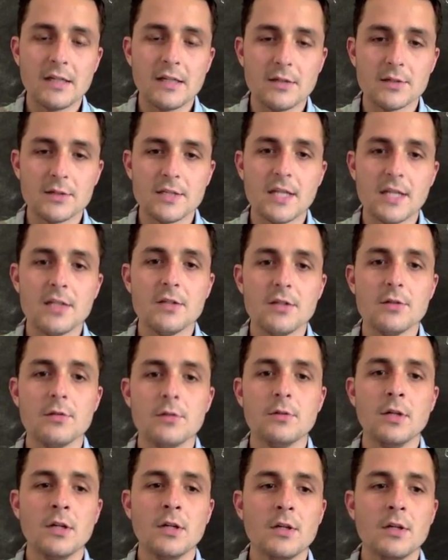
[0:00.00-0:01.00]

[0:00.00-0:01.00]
it'll take you